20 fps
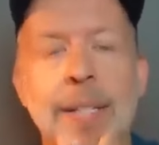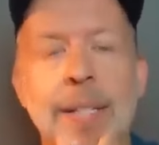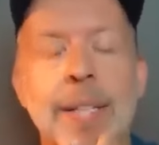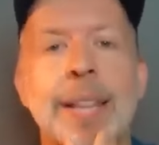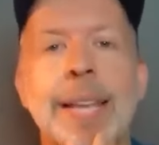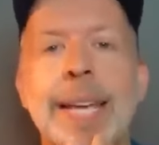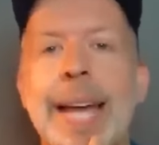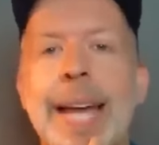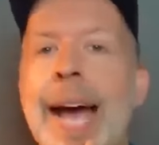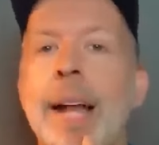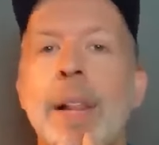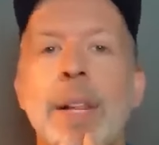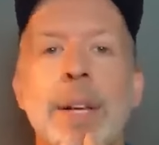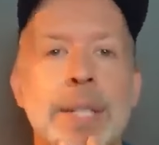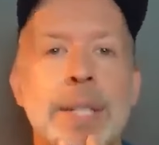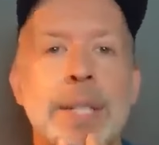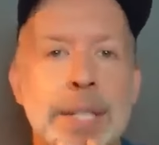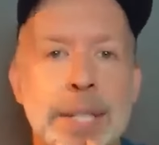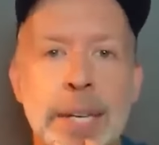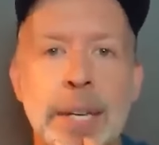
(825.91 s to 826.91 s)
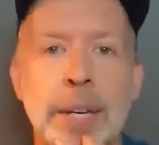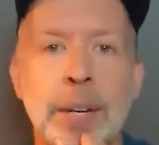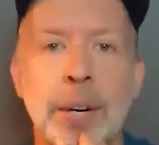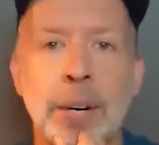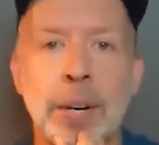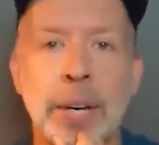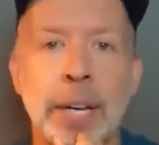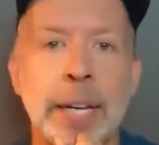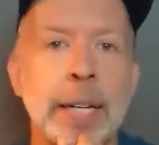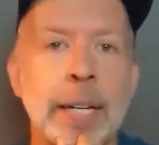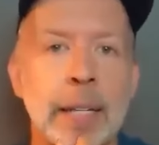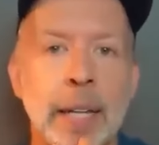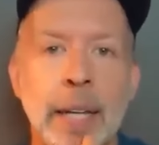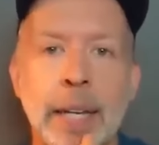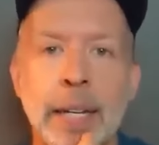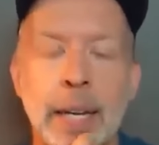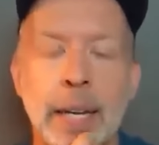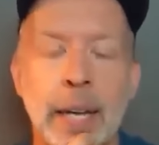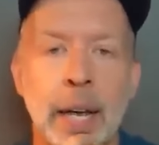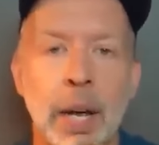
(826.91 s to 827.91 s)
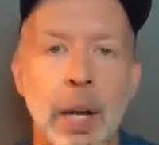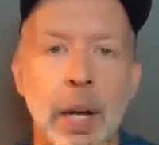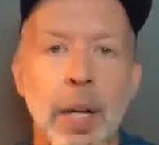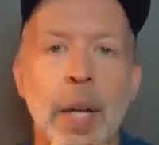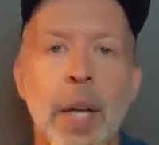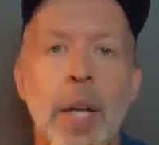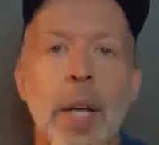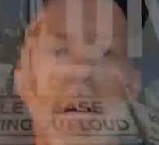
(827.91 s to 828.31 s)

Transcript: us at the Alex Theater in Glendale